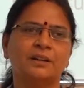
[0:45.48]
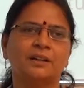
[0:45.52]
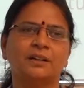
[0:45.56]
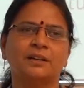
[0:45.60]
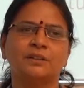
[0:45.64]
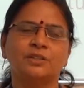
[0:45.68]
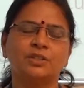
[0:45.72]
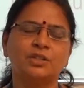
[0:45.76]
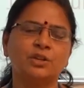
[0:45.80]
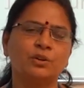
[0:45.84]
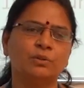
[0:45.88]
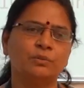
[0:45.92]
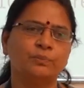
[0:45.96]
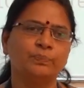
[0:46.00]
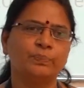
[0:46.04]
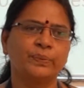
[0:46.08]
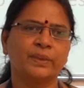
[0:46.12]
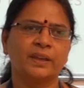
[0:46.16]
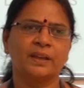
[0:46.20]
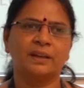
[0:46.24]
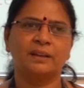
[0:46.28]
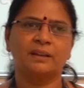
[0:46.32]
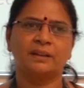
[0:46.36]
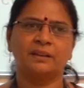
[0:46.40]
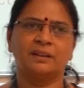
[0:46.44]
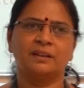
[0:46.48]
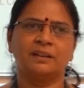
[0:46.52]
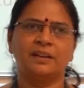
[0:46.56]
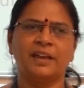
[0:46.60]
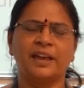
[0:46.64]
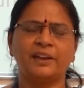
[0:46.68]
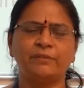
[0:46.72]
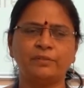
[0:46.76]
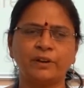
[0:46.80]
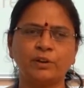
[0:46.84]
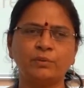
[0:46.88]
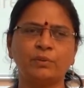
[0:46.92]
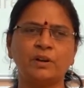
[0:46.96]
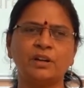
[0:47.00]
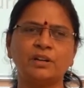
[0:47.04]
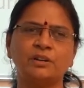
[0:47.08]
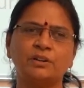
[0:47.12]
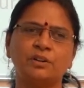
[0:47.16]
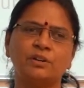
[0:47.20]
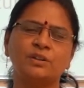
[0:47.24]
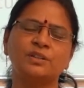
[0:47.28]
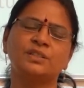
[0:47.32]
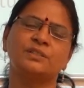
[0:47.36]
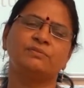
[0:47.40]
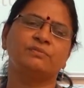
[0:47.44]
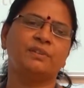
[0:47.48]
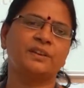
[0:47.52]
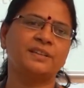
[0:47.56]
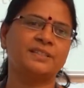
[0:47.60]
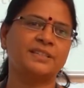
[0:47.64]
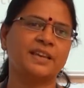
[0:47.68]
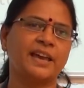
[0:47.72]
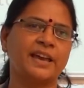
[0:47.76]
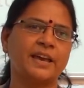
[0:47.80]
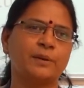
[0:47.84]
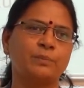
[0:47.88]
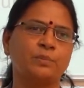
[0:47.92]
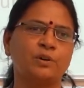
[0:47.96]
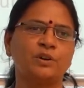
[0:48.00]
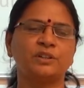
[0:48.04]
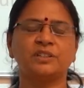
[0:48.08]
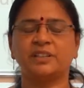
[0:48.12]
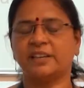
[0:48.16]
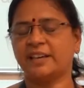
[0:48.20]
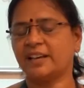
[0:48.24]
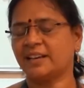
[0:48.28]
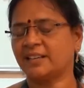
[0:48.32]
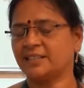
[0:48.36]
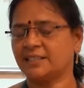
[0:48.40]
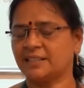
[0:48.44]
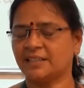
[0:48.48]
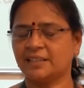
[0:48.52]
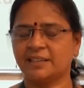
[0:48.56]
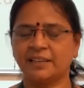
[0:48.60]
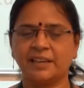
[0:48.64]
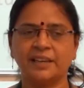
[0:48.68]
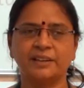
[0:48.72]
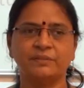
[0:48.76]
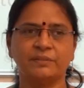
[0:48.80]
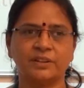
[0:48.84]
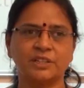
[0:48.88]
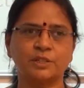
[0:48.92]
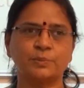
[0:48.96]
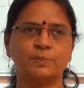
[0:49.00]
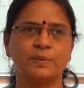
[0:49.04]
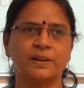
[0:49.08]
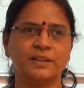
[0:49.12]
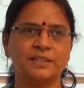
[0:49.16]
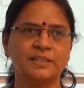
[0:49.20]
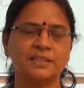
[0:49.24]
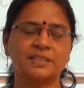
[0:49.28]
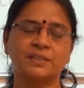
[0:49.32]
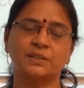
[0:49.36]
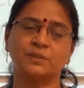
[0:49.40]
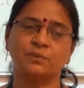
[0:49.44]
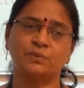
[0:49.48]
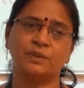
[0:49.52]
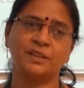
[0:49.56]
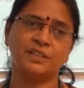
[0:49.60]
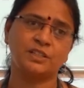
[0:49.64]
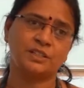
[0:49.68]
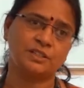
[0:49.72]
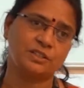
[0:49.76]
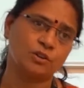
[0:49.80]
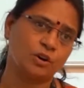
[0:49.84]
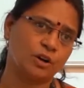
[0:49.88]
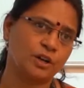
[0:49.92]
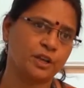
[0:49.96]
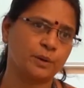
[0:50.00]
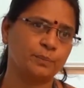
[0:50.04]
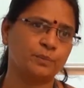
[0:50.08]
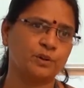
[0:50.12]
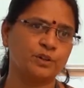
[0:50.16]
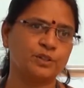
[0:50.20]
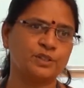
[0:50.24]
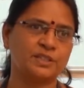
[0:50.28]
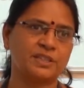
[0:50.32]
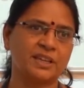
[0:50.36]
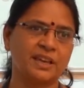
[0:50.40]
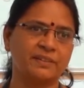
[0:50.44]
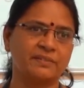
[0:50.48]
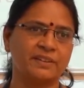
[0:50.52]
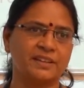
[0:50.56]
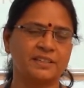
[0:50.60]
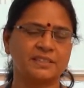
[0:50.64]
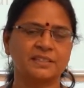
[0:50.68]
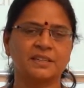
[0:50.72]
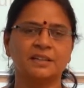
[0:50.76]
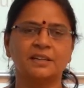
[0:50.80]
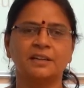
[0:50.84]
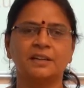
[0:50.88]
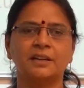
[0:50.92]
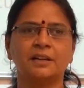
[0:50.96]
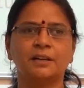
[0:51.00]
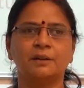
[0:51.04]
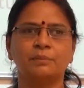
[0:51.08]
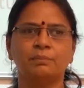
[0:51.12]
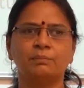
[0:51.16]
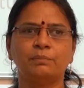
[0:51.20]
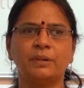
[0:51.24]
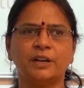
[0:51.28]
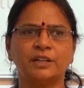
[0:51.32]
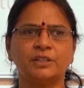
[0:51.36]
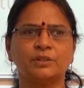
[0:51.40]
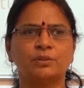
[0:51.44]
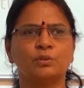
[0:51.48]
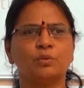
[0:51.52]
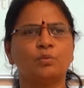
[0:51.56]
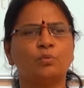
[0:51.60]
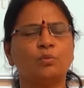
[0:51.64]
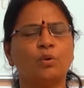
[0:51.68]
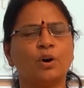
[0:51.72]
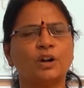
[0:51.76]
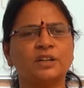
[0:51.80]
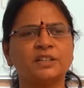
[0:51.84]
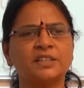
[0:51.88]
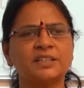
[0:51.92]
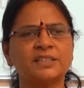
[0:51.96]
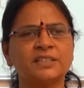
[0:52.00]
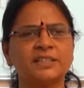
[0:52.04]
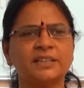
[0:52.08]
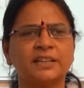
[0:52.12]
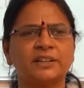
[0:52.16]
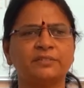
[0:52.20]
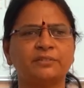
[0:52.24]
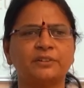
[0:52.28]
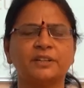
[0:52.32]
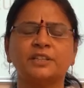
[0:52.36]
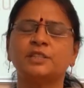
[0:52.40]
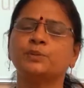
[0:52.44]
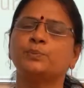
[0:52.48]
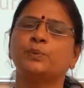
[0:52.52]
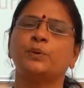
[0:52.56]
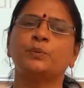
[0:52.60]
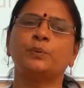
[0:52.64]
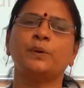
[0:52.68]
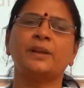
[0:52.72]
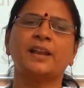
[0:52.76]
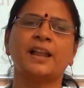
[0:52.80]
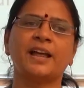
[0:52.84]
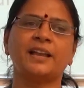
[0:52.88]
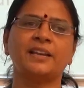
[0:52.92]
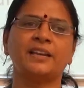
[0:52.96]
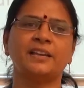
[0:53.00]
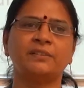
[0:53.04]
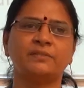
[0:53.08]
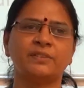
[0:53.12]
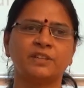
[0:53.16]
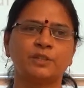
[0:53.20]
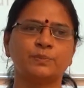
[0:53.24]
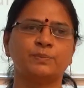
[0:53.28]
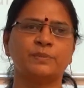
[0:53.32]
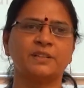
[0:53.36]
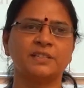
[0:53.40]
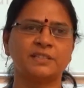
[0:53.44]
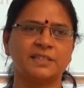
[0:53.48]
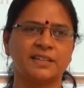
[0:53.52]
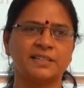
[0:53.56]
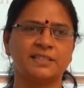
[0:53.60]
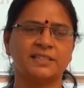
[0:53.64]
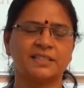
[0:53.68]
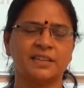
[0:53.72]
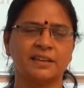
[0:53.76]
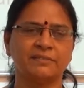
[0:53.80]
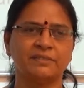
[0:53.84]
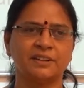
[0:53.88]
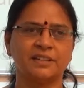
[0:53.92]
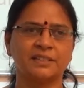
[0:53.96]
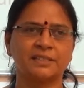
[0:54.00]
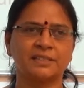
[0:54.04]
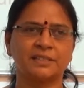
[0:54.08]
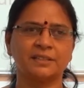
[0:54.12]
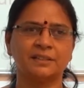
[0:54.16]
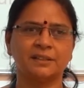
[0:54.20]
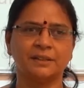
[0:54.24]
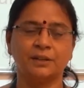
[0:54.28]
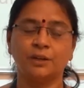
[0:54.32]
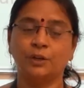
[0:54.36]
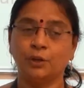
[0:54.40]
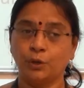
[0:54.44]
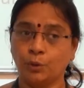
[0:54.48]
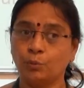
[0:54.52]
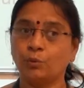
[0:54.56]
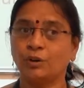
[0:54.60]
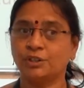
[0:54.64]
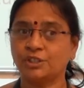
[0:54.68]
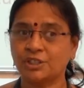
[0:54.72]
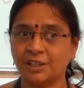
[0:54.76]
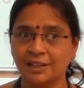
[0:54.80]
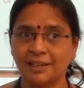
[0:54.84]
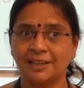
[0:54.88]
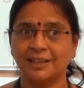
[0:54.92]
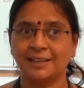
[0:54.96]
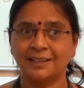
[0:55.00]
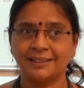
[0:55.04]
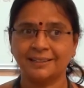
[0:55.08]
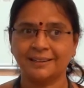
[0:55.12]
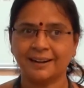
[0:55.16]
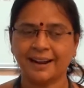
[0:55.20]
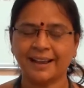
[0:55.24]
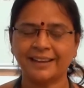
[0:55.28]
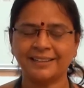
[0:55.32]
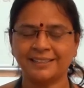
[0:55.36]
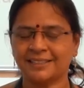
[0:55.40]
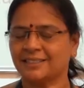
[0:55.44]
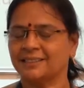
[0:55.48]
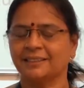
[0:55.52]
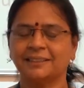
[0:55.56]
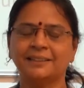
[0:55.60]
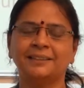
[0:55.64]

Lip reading: So, everyone knows we say about, yes, investments, we talk about savings. But what is the difference between an investments and savings? You want to learn, right?